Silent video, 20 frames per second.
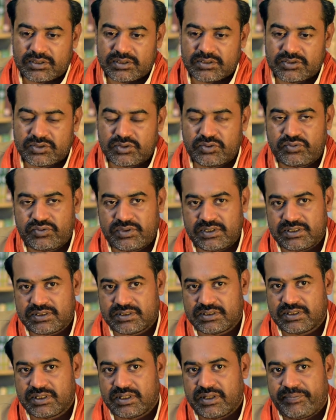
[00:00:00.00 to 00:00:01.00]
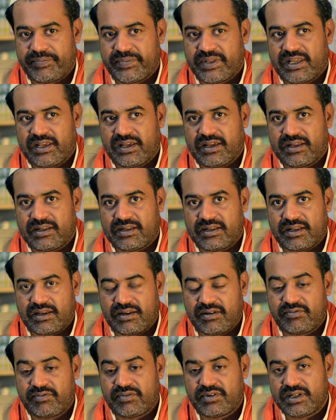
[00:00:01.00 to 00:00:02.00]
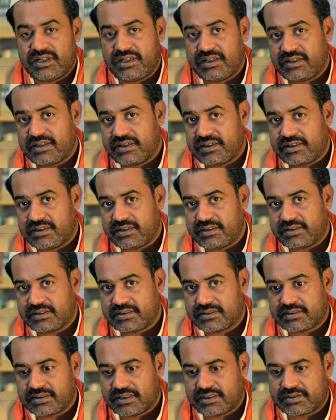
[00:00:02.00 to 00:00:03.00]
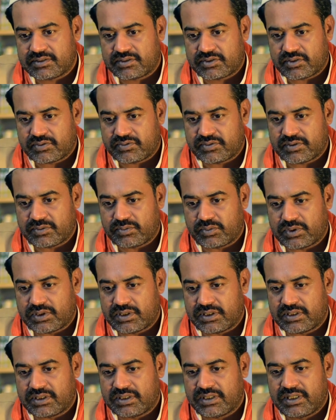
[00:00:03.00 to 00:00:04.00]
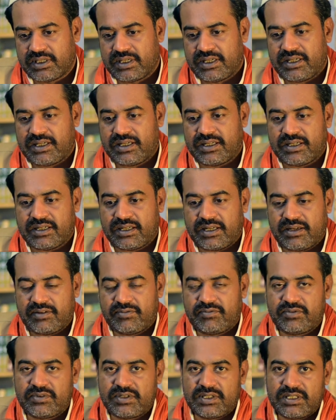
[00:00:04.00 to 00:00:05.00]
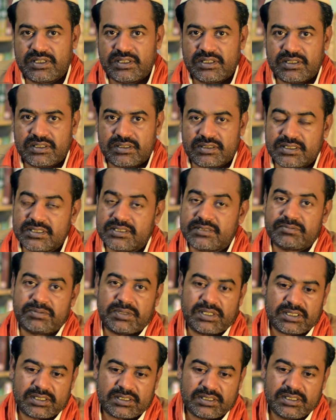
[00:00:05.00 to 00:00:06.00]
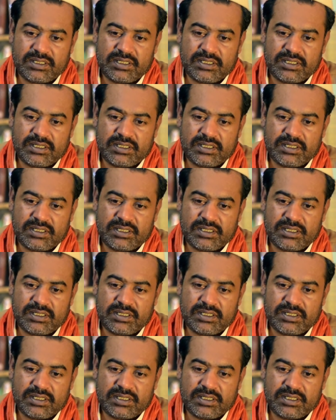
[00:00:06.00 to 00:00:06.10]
Sufis, in every sense of the word, in every respect.